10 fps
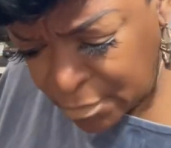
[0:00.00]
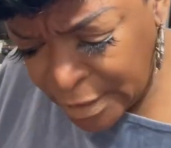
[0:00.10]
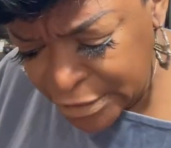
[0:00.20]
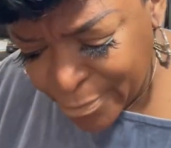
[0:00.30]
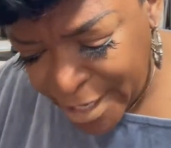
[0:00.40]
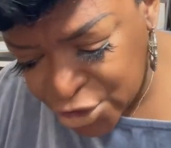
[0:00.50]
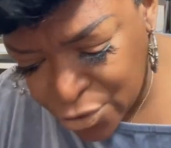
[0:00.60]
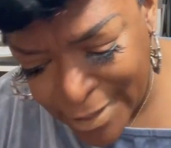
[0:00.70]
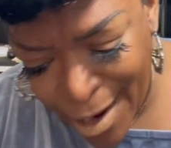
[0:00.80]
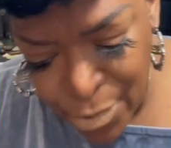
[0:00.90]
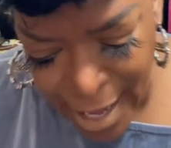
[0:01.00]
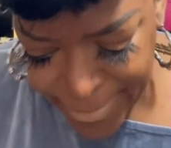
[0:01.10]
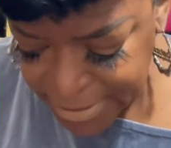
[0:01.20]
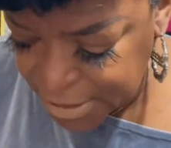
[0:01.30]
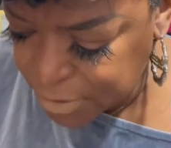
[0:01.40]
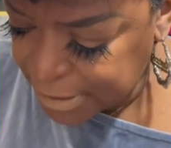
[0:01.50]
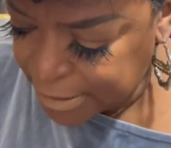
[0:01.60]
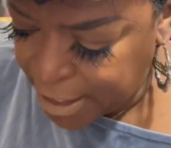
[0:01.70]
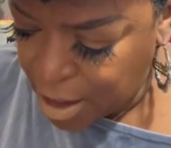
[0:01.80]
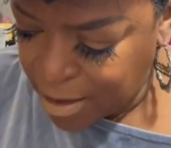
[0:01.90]
So make sure, and I will absolutely
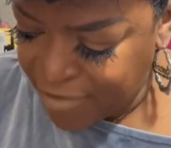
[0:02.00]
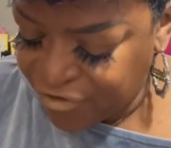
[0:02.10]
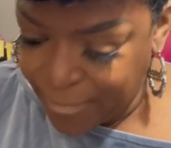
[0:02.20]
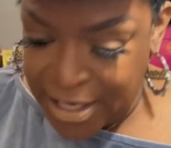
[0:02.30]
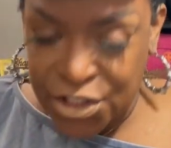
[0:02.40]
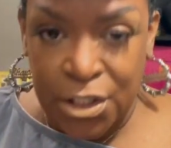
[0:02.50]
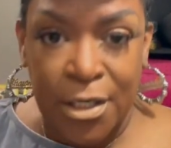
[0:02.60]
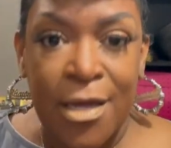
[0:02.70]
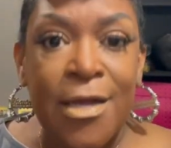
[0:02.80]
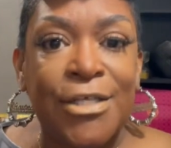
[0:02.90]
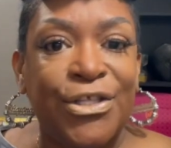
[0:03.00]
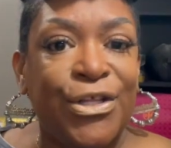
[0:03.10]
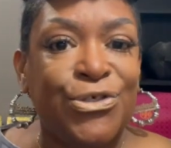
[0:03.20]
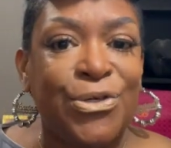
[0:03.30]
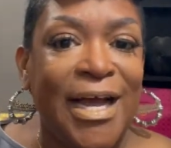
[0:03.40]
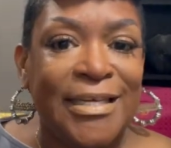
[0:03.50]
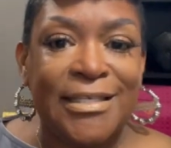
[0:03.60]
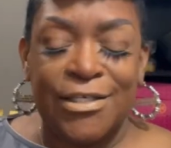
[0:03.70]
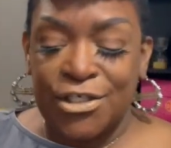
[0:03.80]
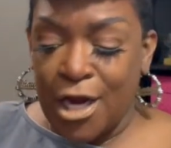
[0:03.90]
link her information so that you guys
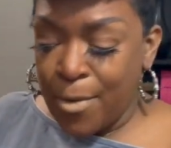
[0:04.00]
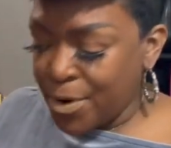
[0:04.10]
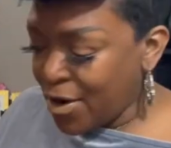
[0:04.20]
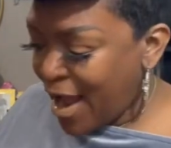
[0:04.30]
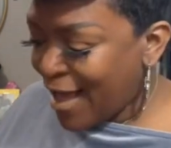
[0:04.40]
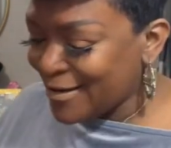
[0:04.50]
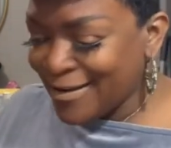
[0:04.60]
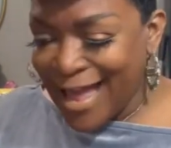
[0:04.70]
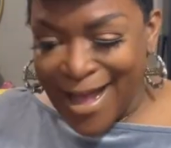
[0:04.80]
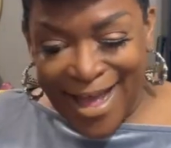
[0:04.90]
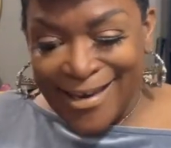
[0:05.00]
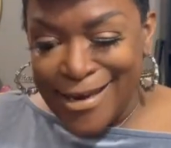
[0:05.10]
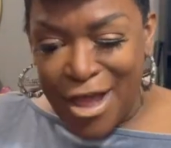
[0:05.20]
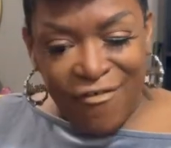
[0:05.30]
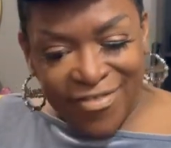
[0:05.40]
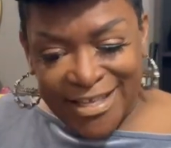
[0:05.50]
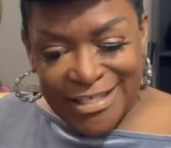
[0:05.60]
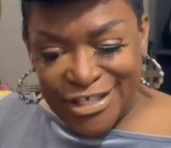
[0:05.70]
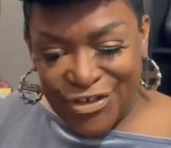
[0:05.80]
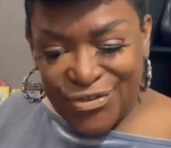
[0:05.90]
can shop her. I love this
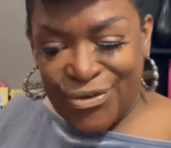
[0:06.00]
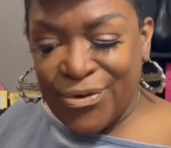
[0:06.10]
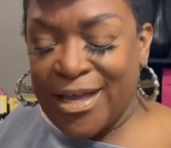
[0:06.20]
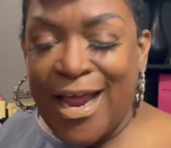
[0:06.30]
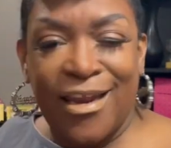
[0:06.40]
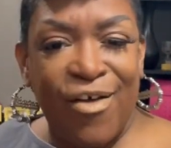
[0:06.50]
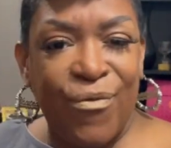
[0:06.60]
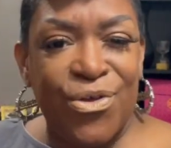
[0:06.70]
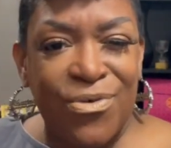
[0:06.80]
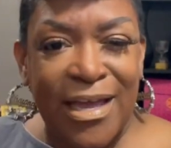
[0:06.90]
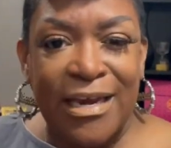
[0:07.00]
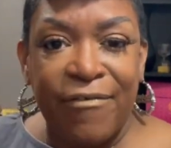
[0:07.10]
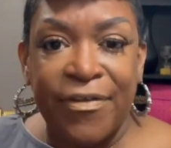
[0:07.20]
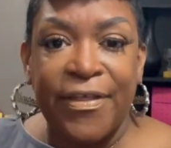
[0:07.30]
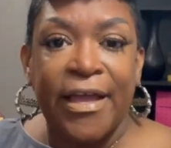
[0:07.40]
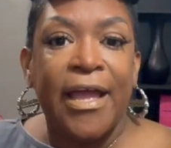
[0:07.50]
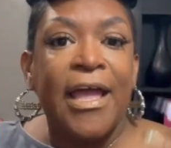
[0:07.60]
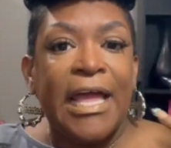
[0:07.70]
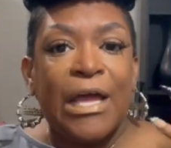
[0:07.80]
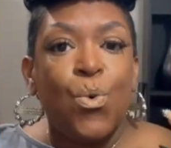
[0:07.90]
cute little kit. I love when you can get everything
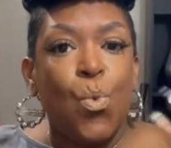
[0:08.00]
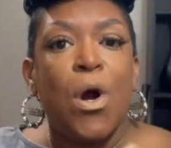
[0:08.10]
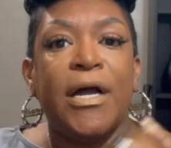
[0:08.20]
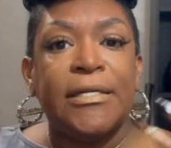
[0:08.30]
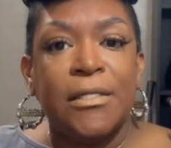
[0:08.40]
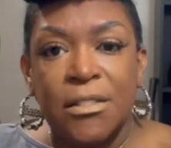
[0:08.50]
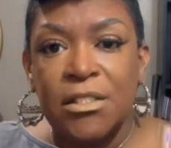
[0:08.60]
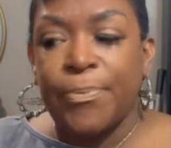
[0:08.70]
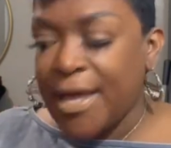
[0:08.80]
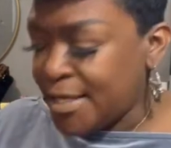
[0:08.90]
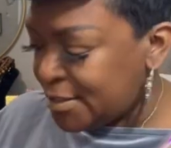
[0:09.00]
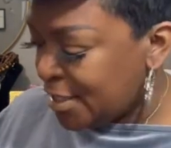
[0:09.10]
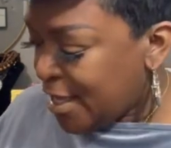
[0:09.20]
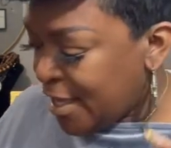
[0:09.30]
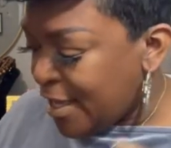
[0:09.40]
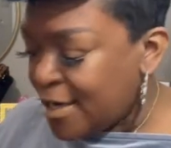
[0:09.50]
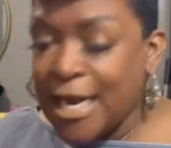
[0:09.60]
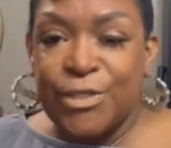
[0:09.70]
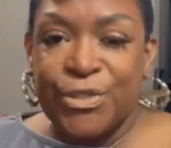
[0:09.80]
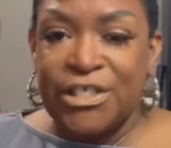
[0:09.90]
in one space. And
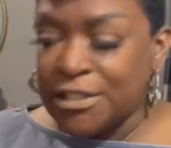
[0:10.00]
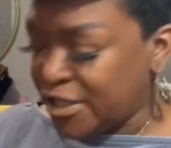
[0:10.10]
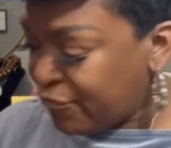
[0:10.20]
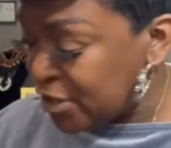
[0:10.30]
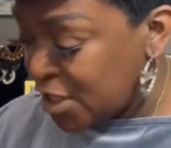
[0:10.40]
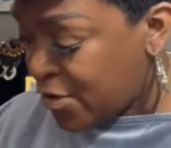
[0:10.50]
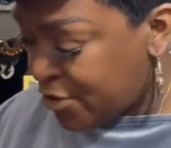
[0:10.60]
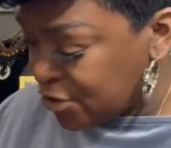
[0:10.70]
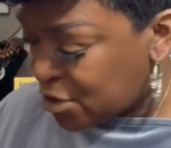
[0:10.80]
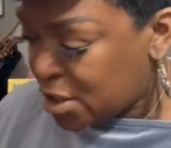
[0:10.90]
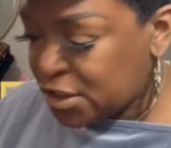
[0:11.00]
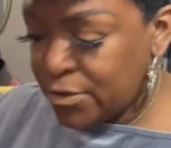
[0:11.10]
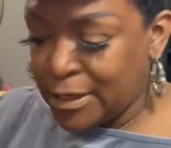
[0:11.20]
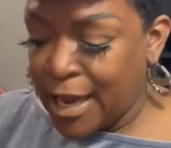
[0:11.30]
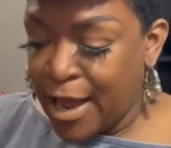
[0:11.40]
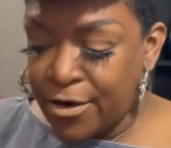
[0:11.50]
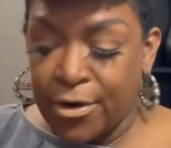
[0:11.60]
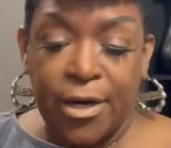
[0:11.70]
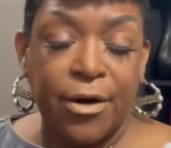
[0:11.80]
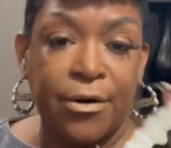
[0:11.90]
that's what she did for us. Oh, and there's also a liner
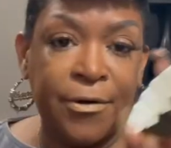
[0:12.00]
in here.